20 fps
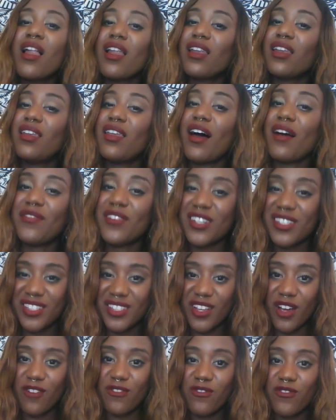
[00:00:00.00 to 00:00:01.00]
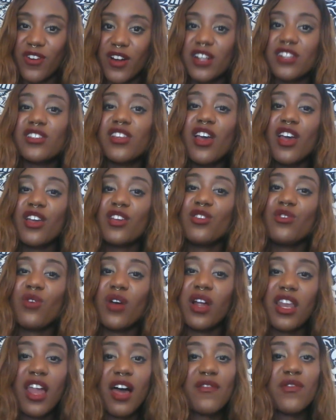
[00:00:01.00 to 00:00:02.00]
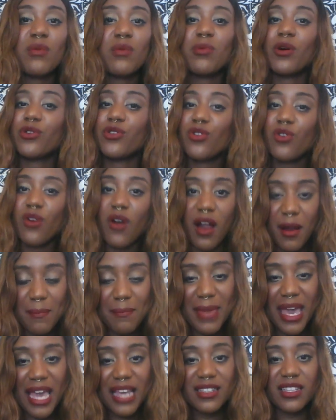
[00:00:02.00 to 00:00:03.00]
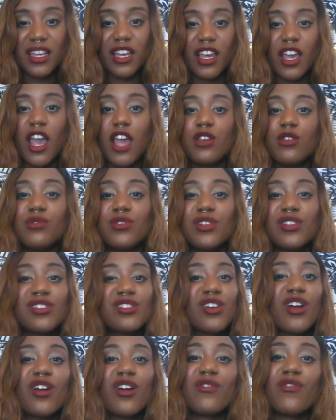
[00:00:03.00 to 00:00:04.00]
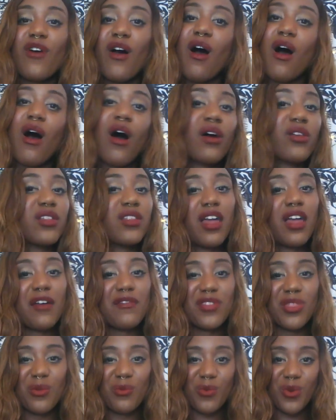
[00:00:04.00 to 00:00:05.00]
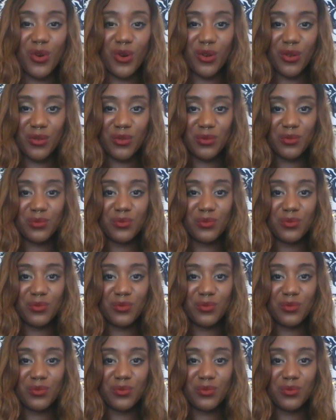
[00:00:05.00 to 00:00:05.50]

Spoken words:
Love yourself first. You are lovable, you are amazing, and you deserve all the love in the world.